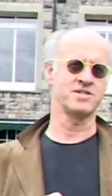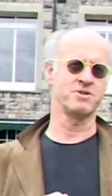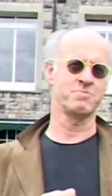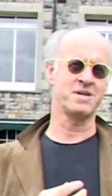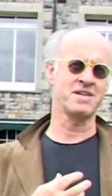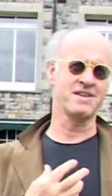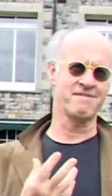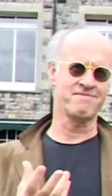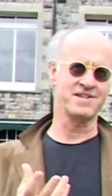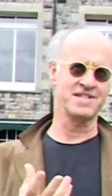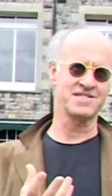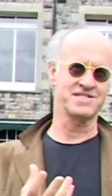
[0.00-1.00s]
So it'd be
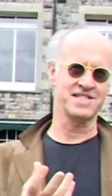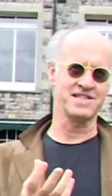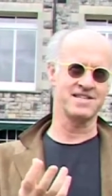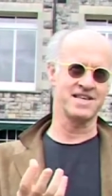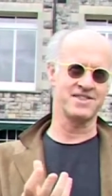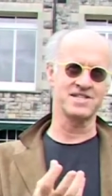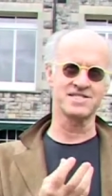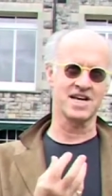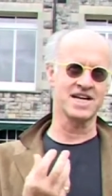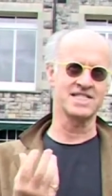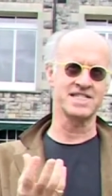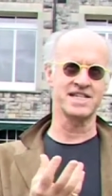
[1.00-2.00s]
lovely to see this
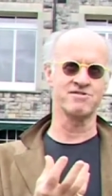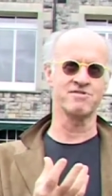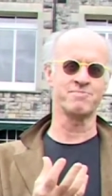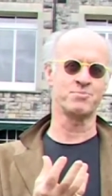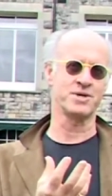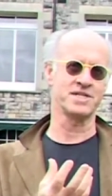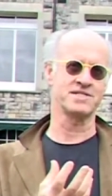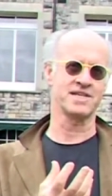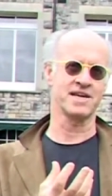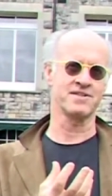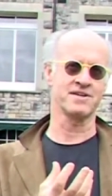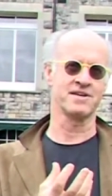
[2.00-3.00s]
idea of bringing
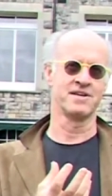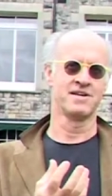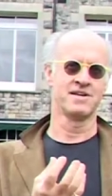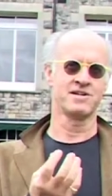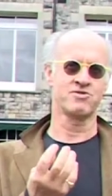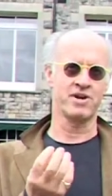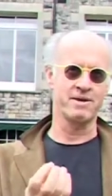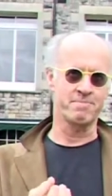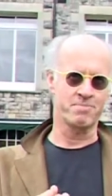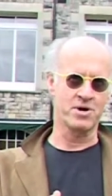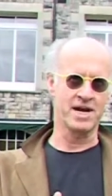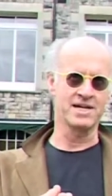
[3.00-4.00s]
together great
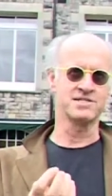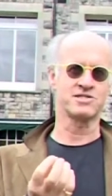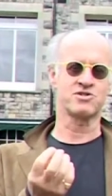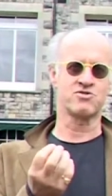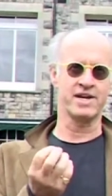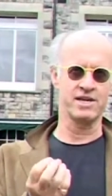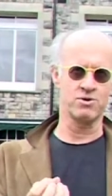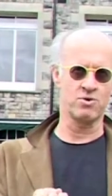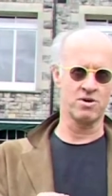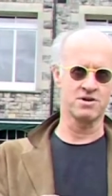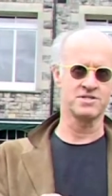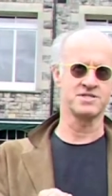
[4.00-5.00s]
brands, great
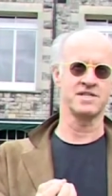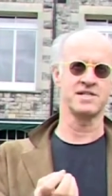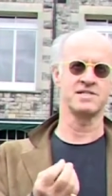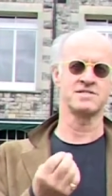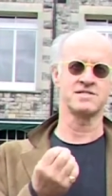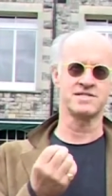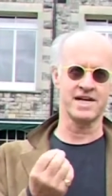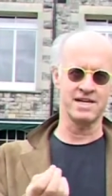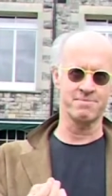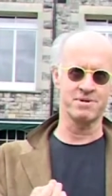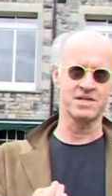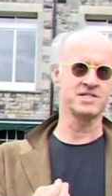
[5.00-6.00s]
quality,
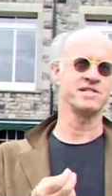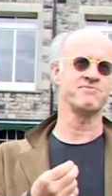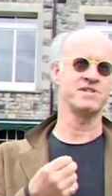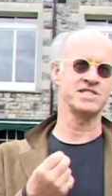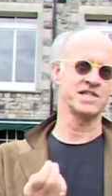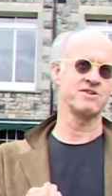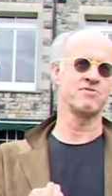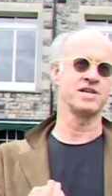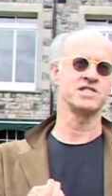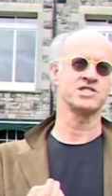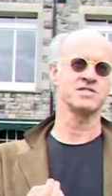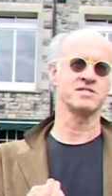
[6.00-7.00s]
sustainability,
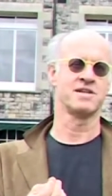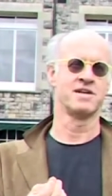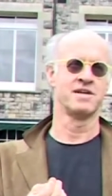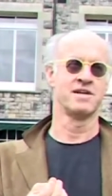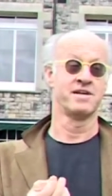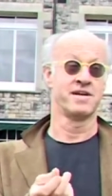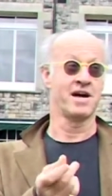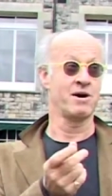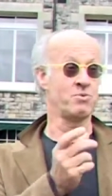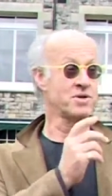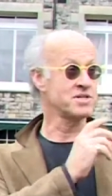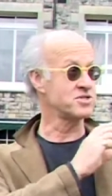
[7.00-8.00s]
regeneration, I
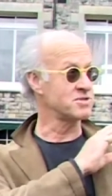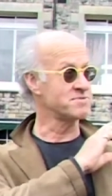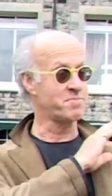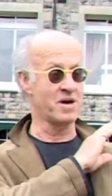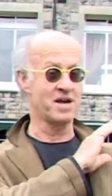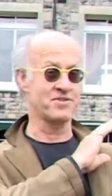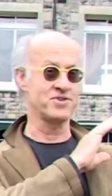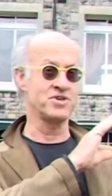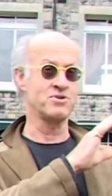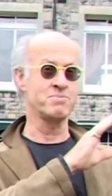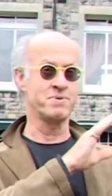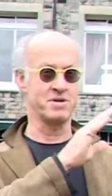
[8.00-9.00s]
want to do as part of the
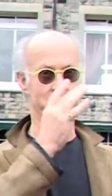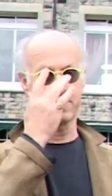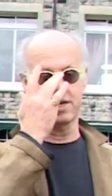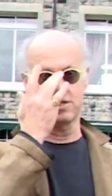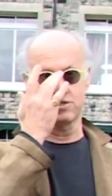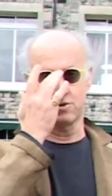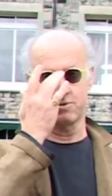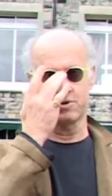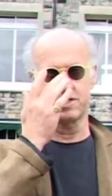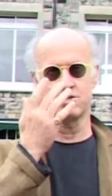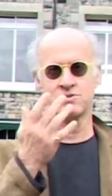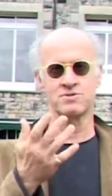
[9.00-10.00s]
new build we're going to do, I
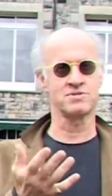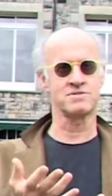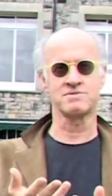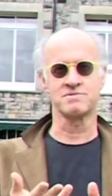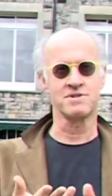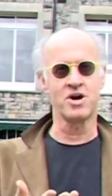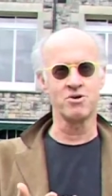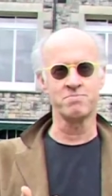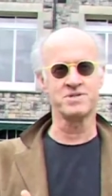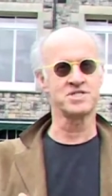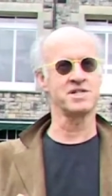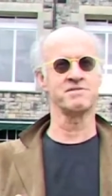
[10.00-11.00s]
want to use old
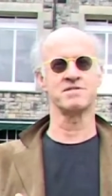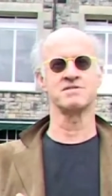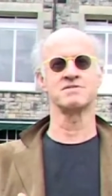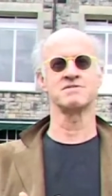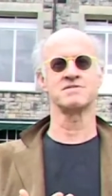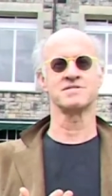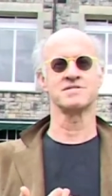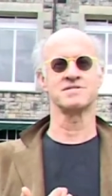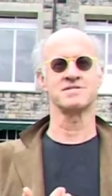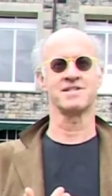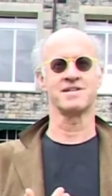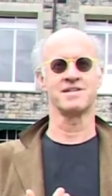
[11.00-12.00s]
materials and
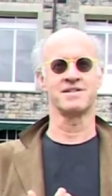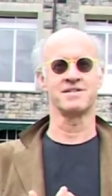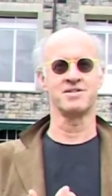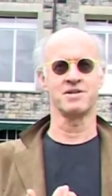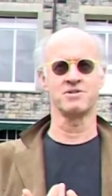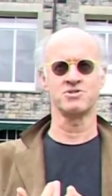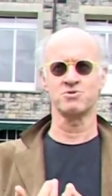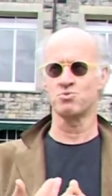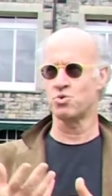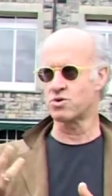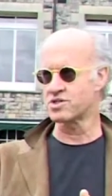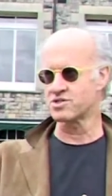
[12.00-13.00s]
you know
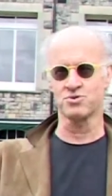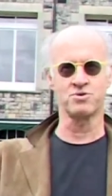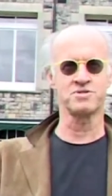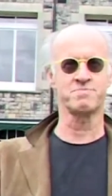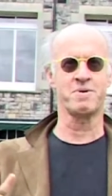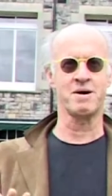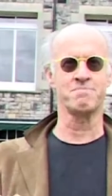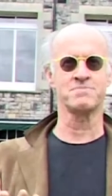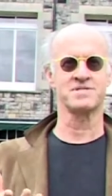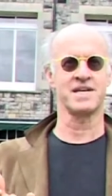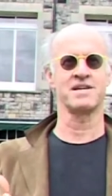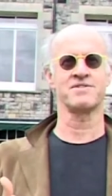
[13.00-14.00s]
do water source
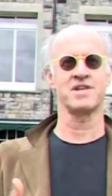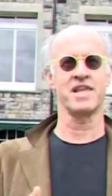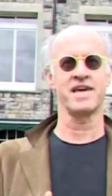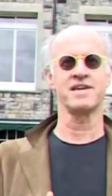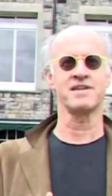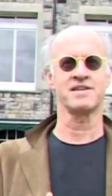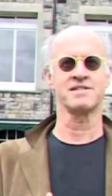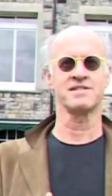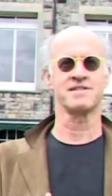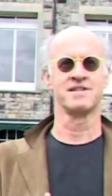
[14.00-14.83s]
pumps out of the lake and,